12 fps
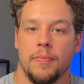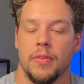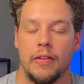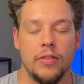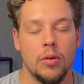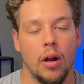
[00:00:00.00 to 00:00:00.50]

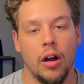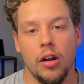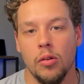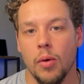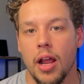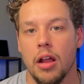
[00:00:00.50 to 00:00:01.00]
If you aren't
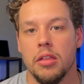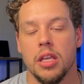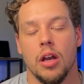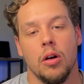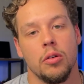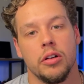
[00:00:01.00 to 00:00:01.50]
aware, the
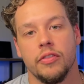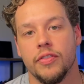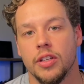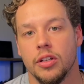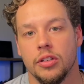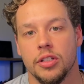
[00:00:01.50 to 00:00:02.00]
owner
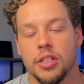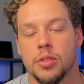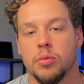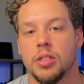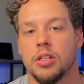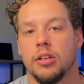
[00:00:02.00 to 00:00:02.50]
field is
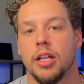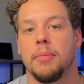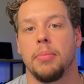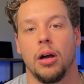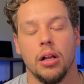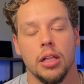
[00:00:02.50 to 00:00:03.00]
what's called a
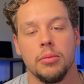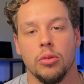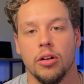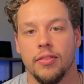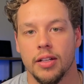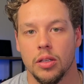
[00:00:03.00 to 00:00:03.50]

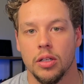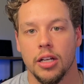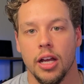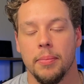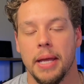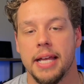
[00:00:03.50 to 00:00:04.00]
polymorphic
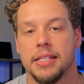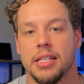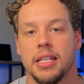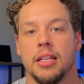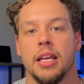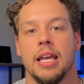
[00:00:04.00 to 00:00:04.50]
lookup, as
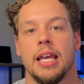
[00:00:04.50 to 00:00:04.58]
in